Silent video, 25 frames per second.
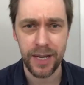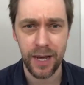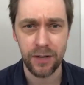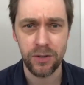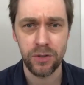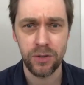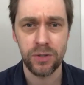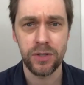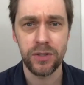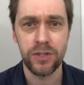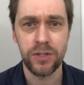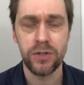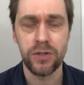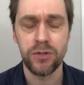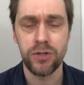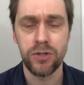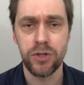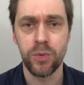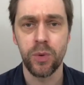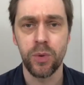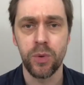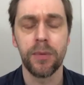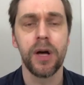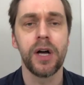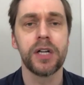You
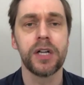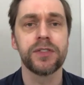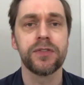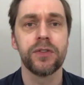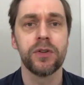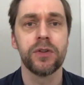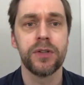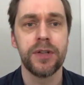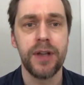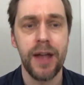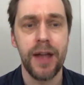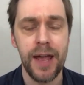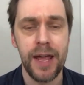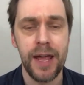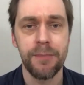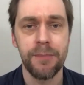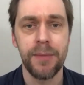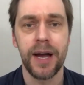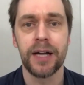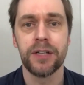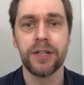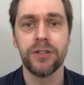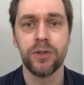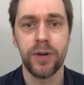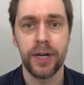will ask for your name
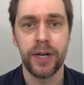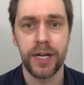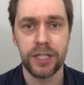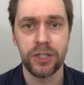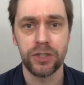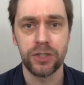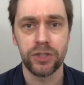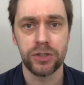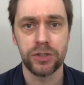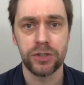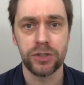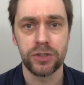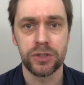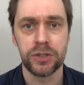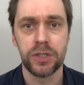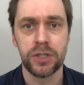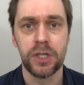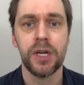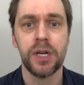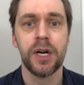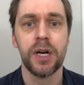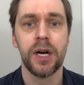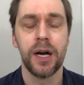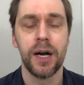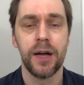and your agent,
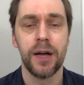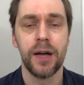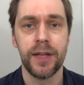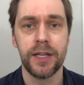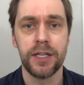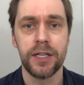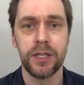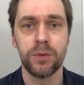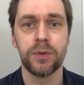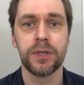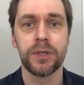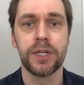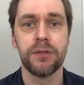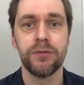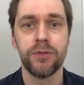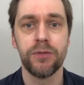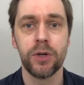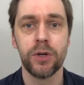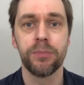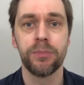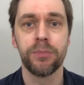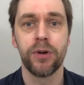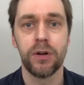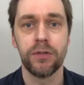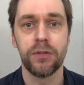and then you will give your
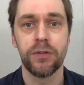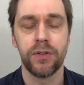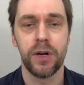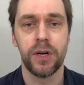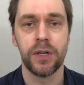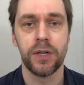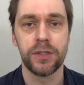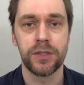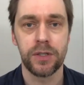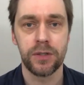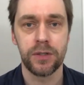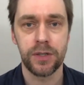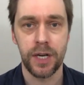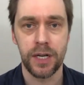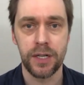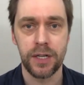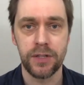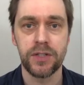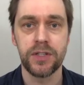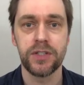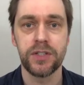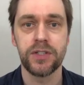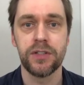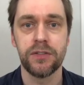profiles. Okay, so this is the